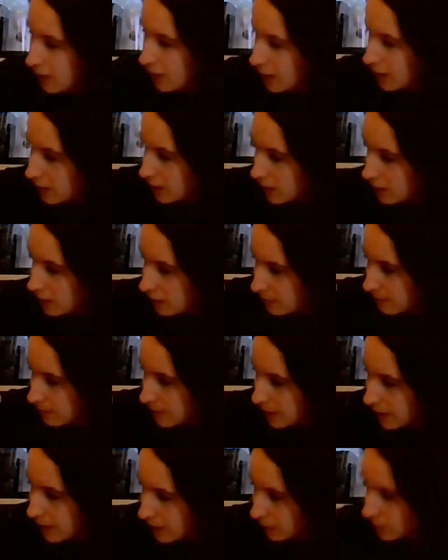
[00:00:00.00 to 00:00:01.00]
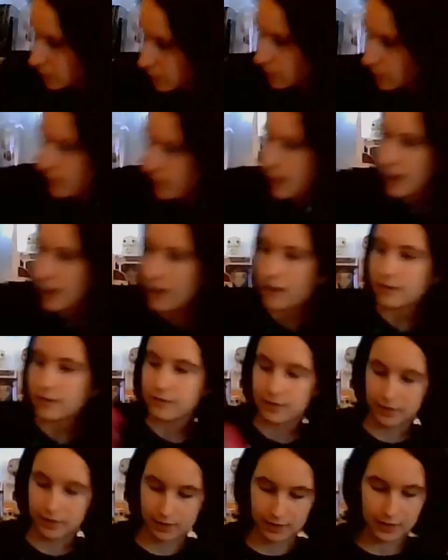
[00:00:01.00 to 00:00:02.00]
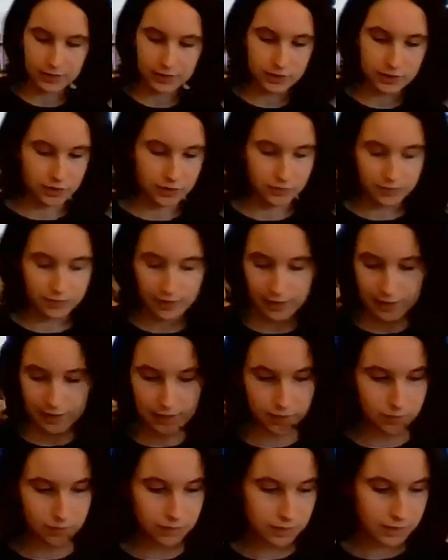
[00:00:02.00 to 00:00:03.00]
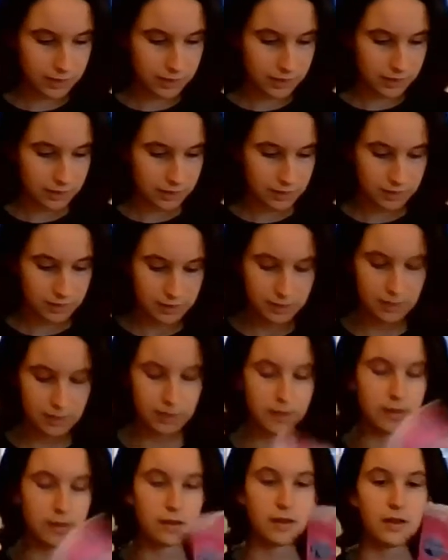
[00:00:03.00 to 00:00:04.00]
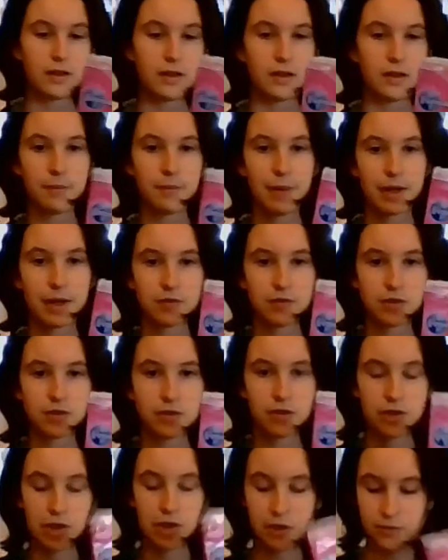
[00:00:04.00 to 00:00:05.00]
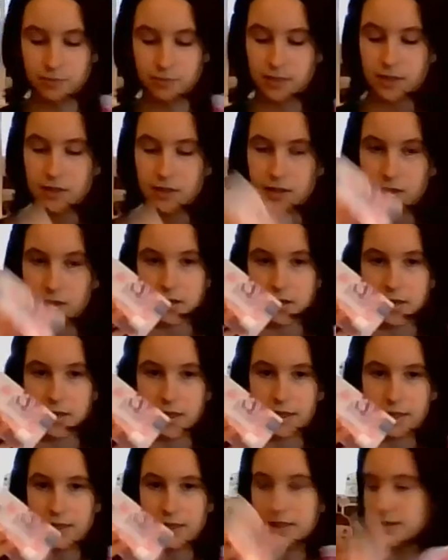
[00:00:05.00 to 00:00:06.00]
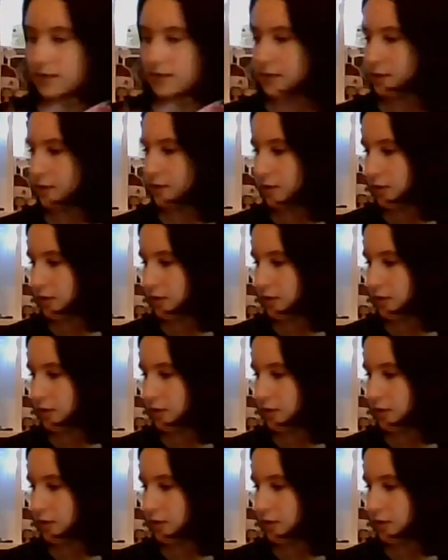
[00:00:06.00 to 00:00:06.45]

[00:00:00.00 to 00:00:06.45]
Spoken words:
I also have, that's just fell out, a pack of gum and this.